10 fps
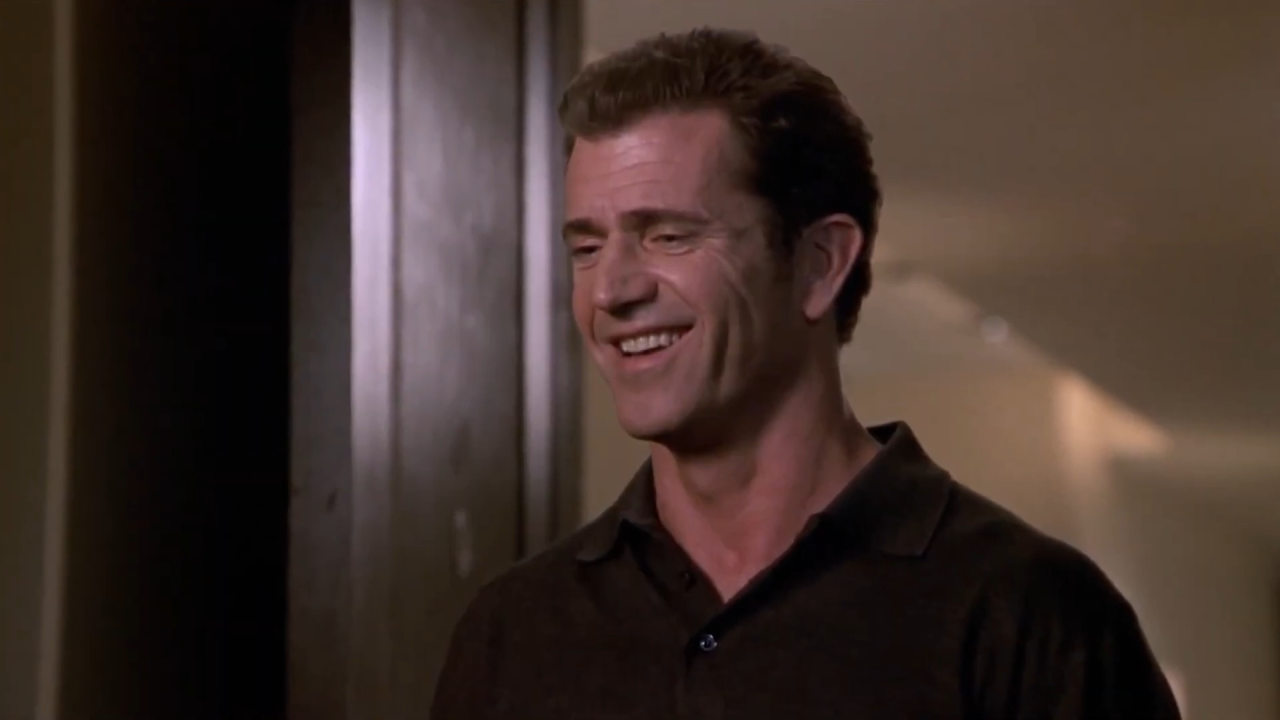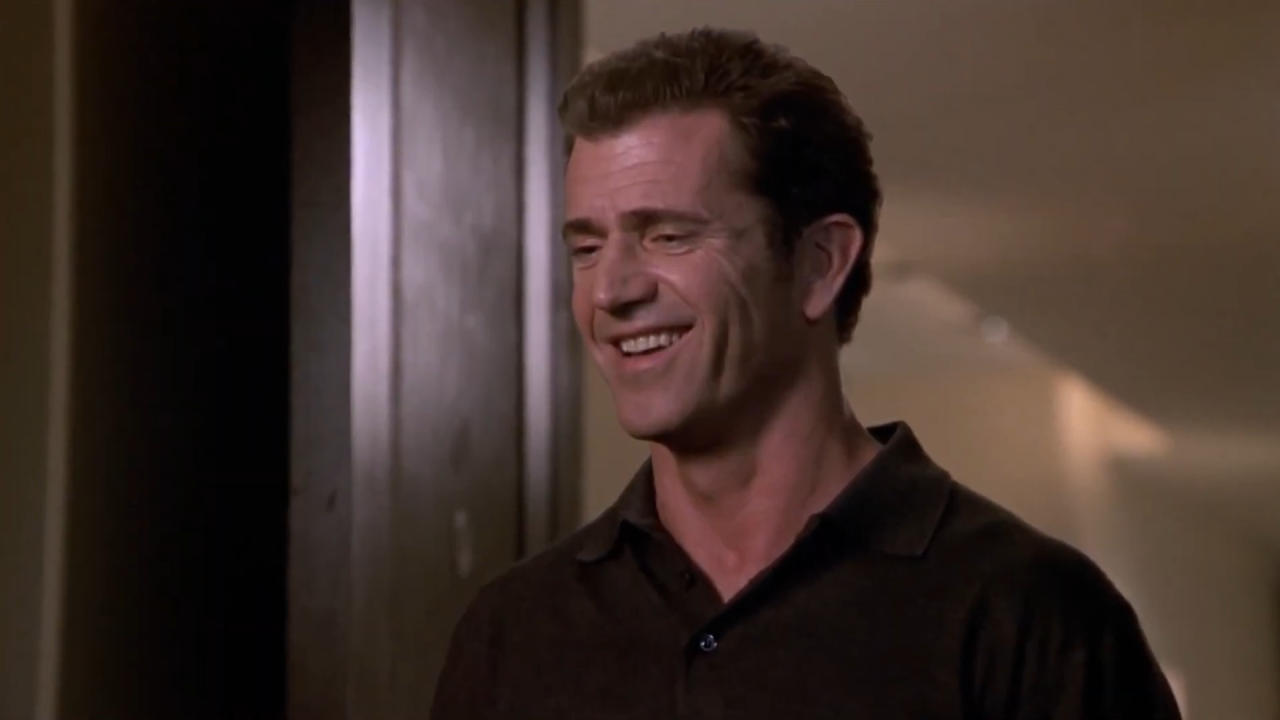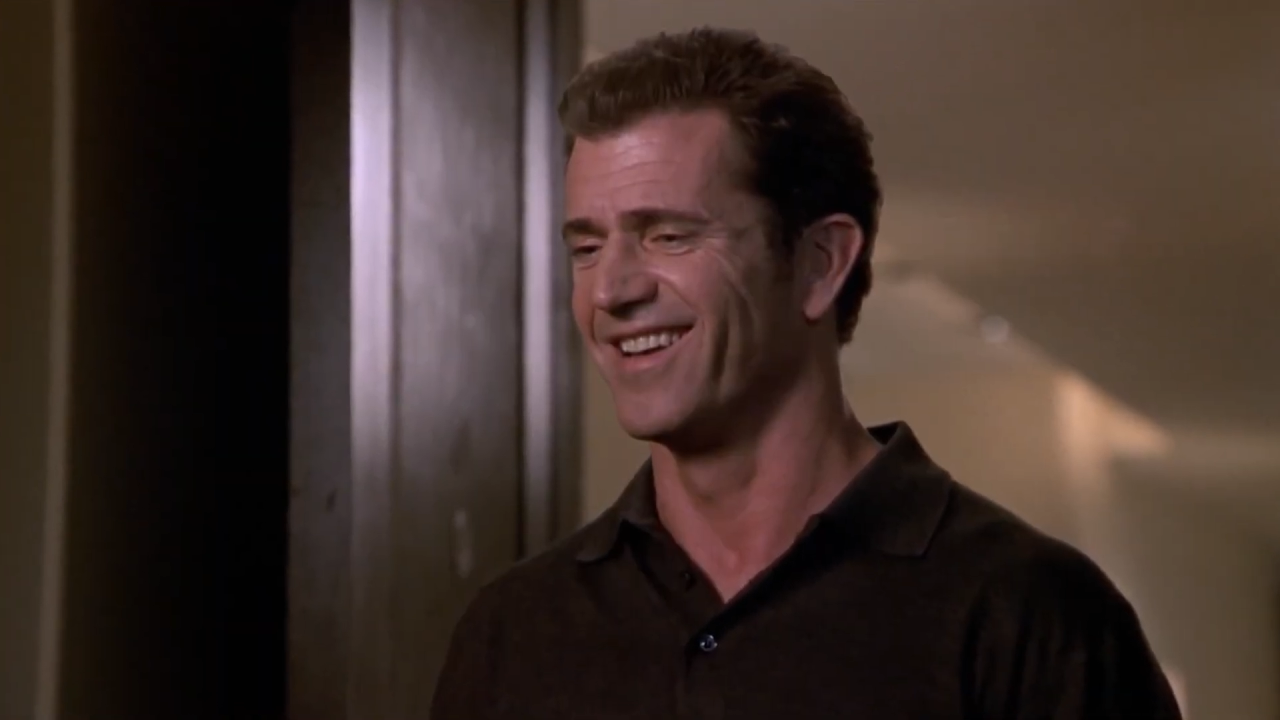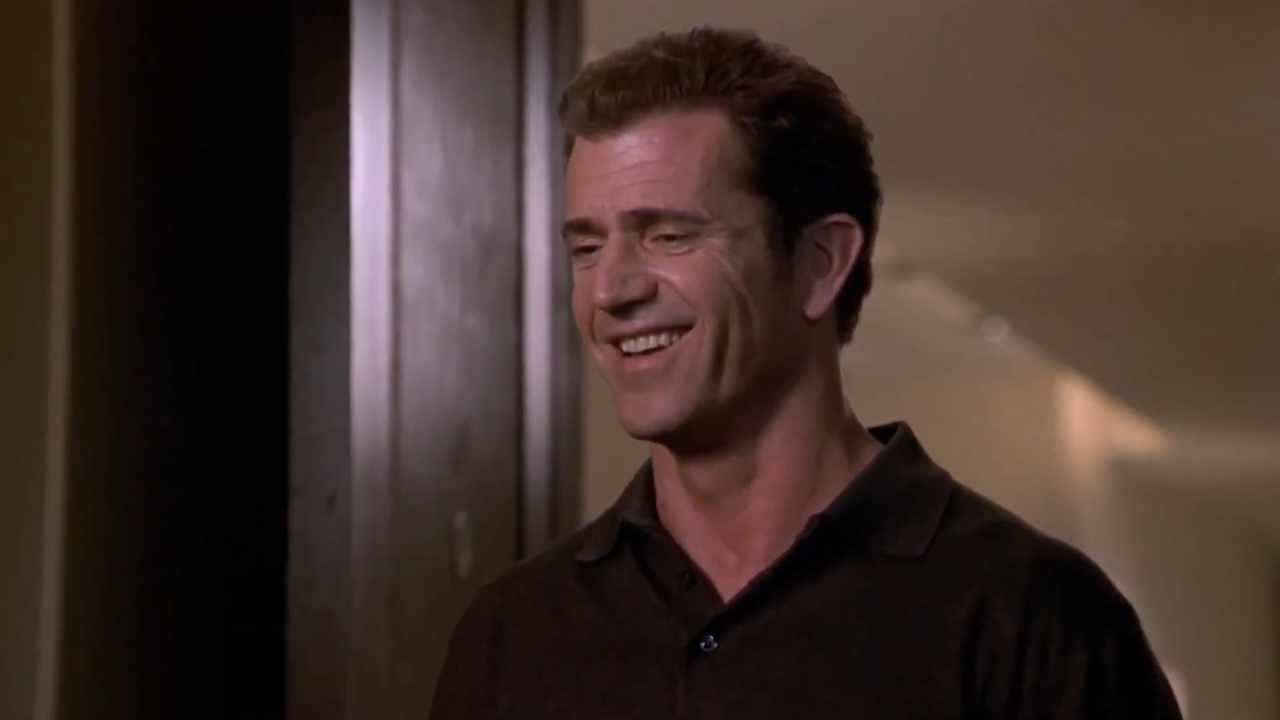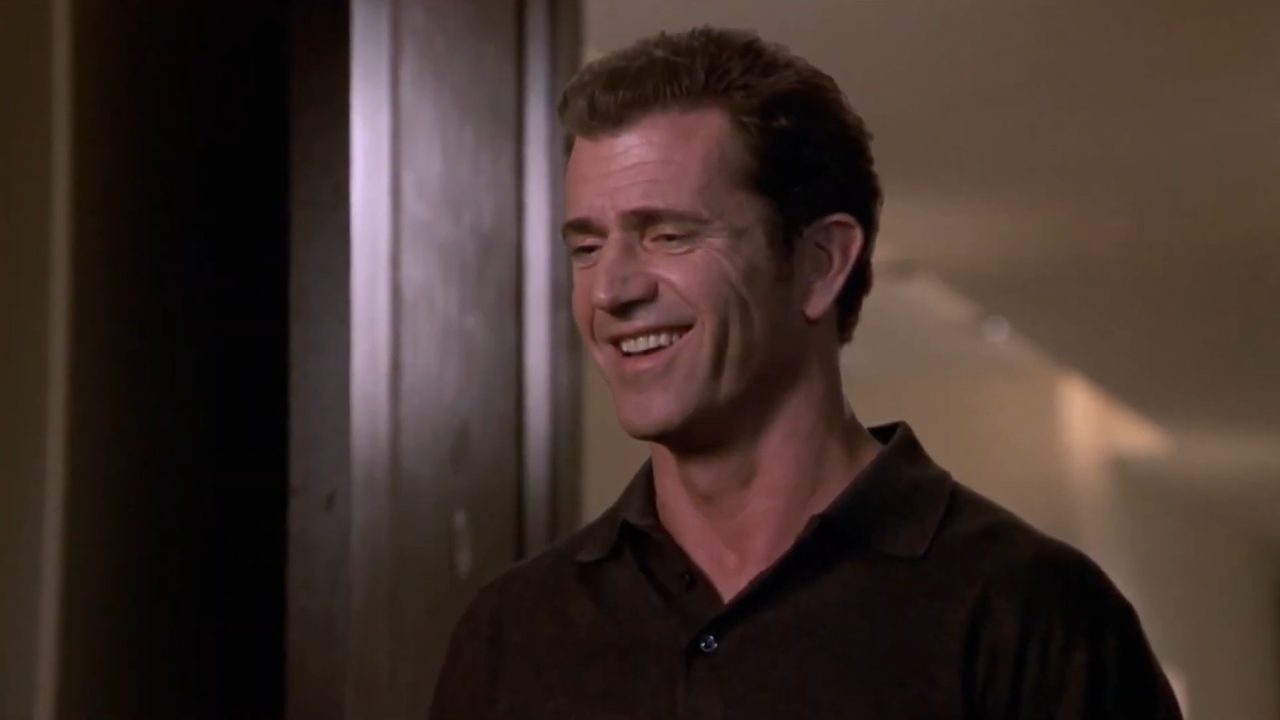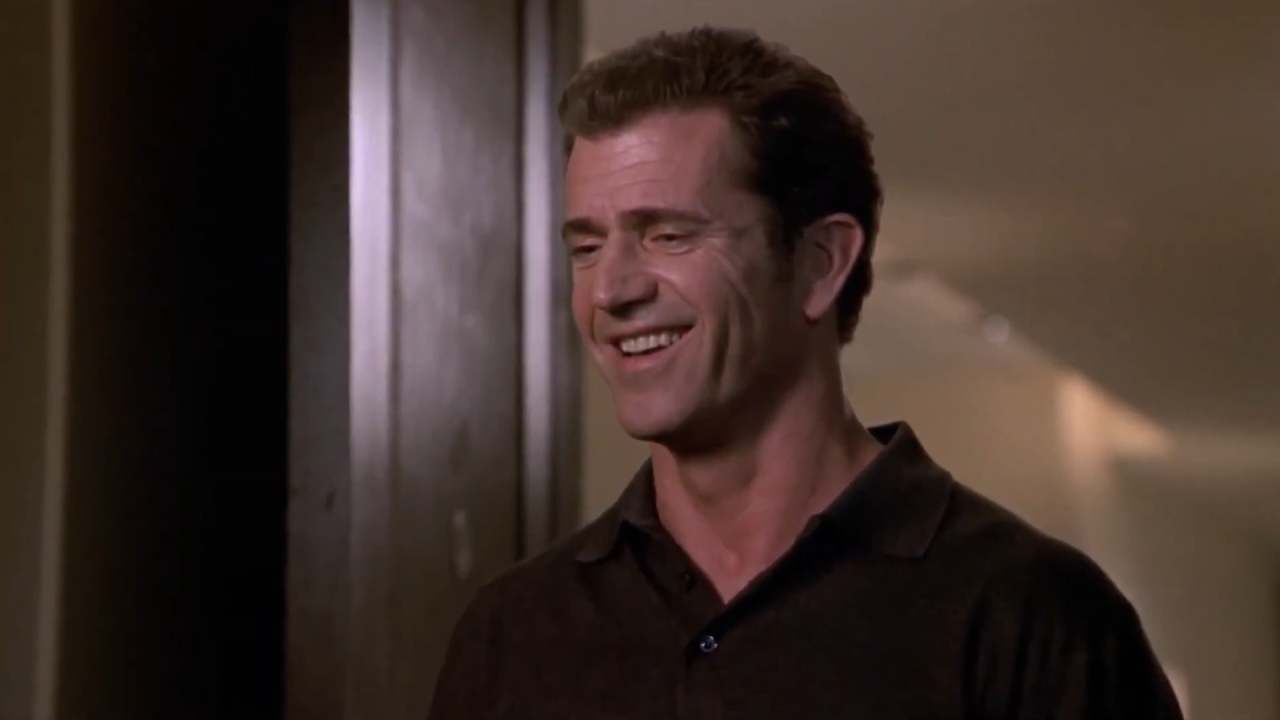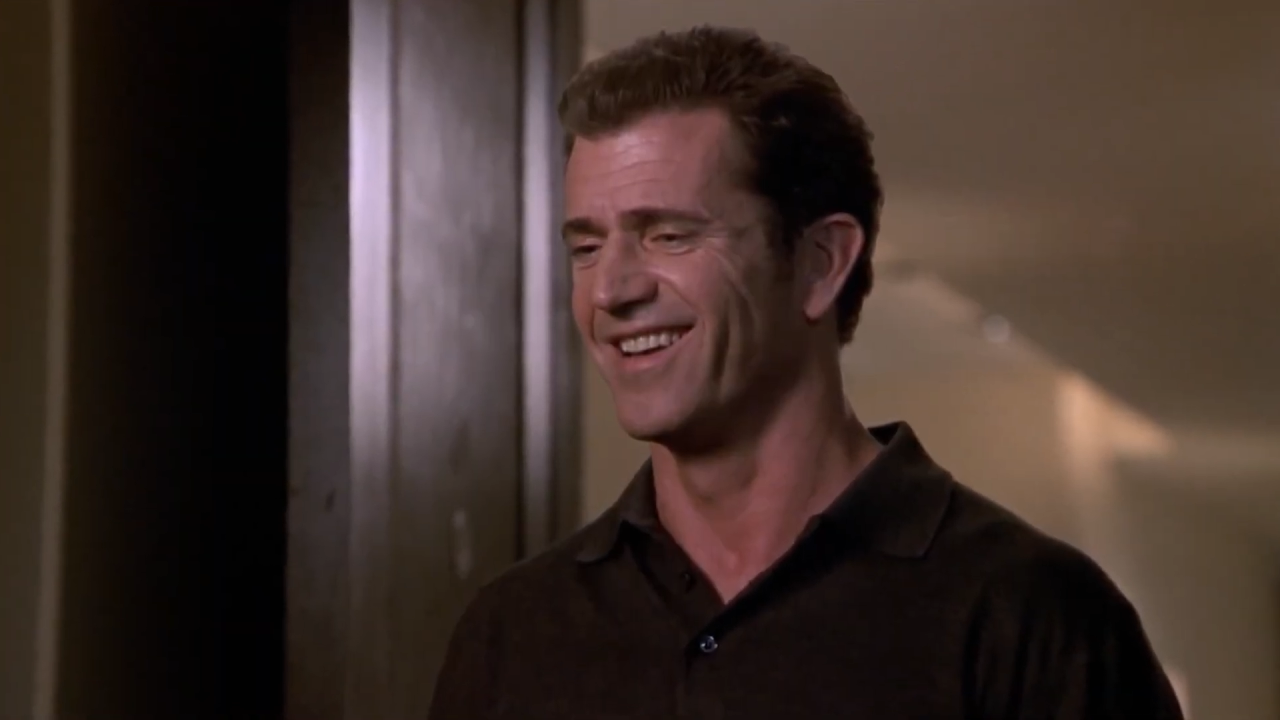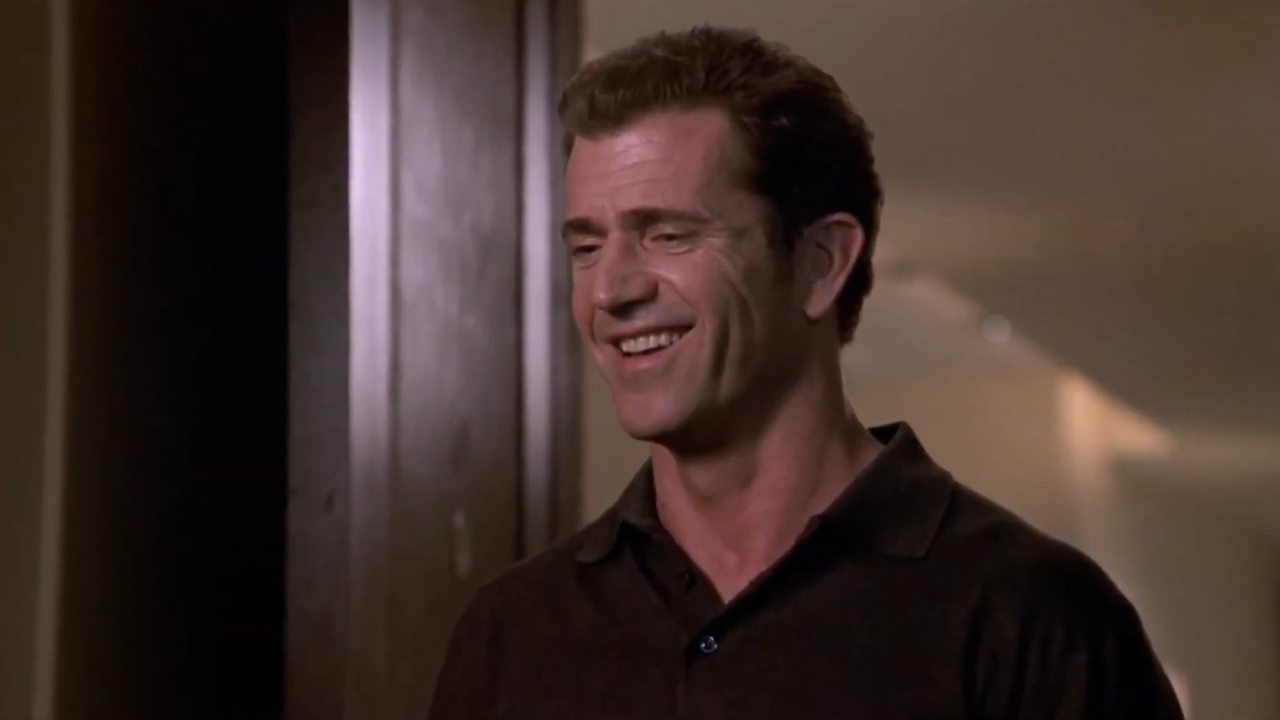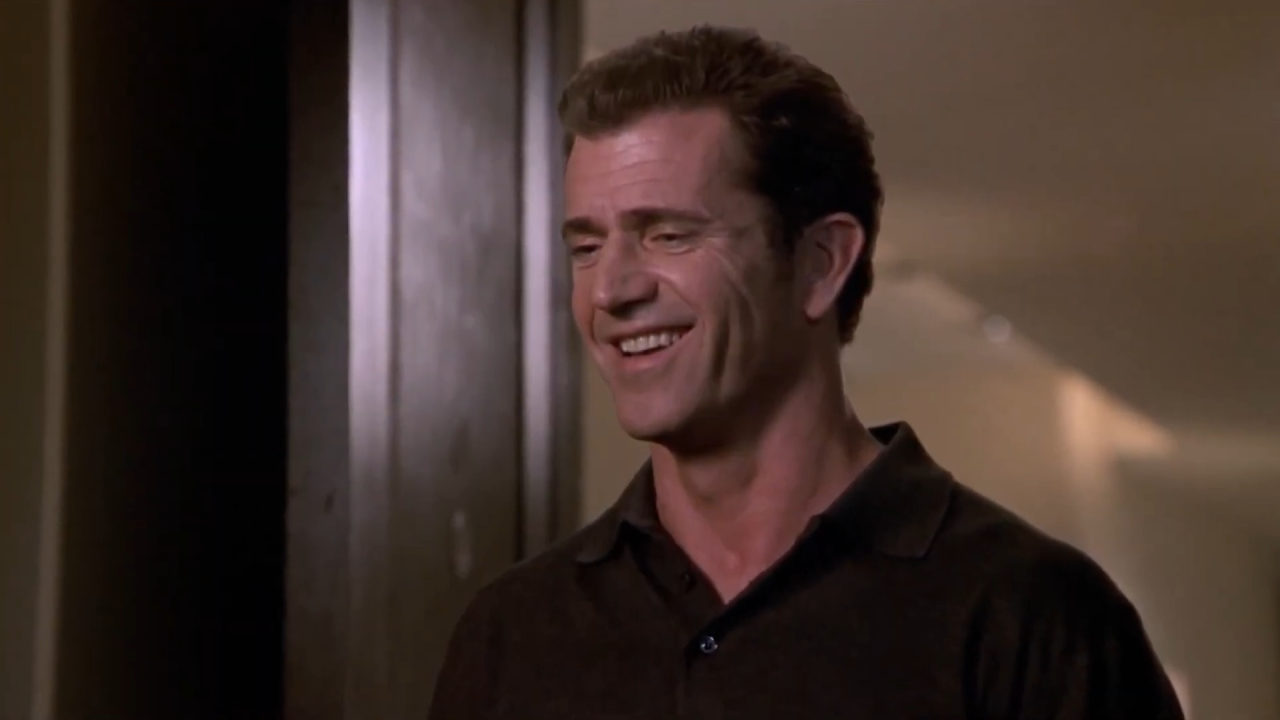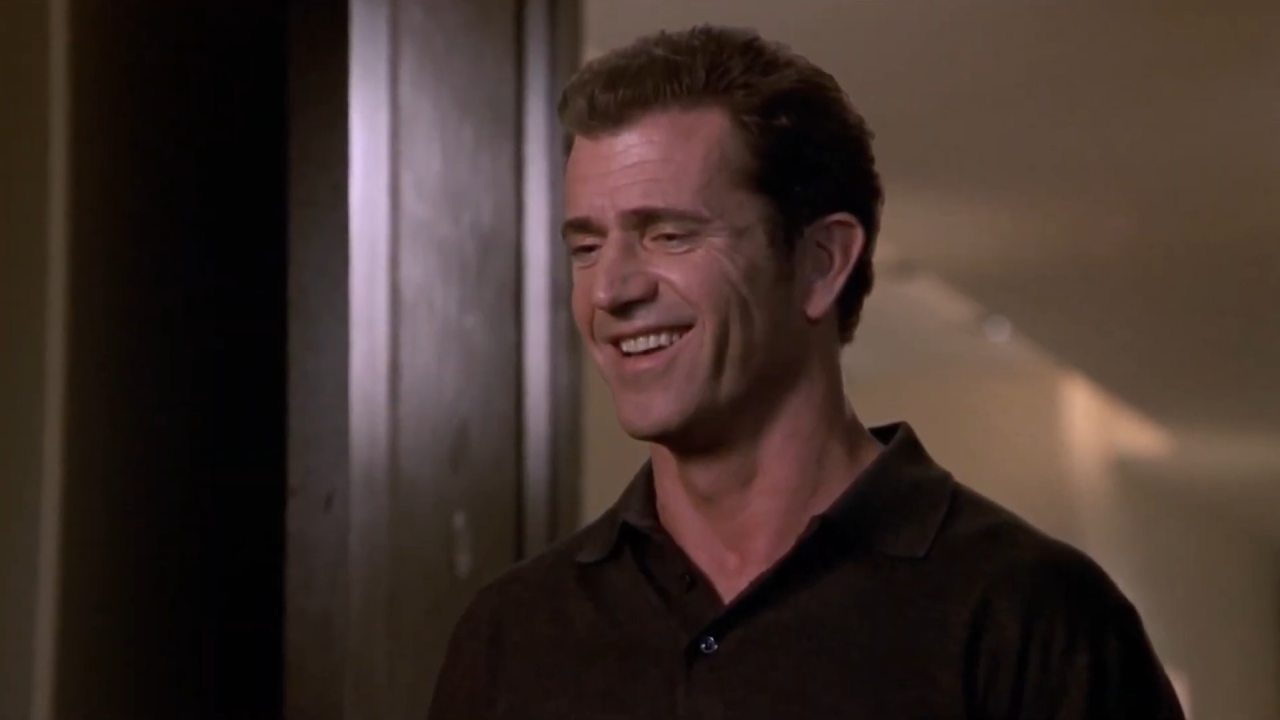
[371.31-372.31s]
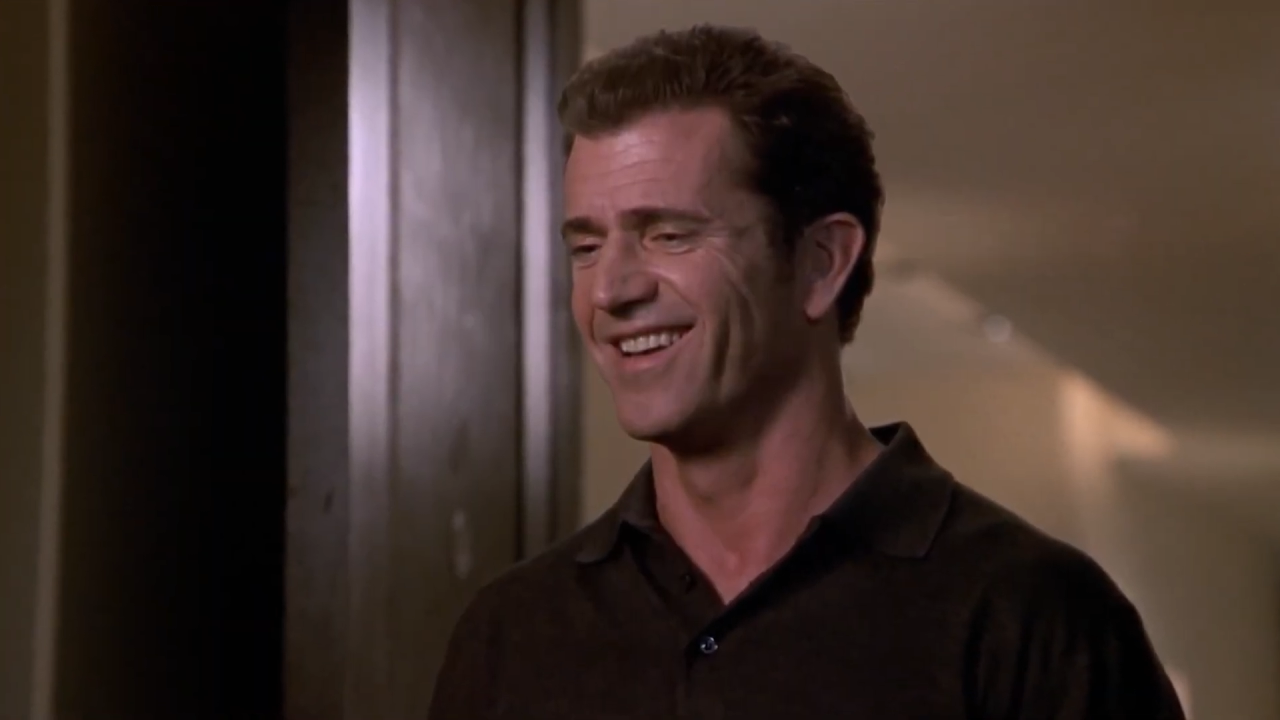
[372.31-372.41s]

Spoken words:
overreacting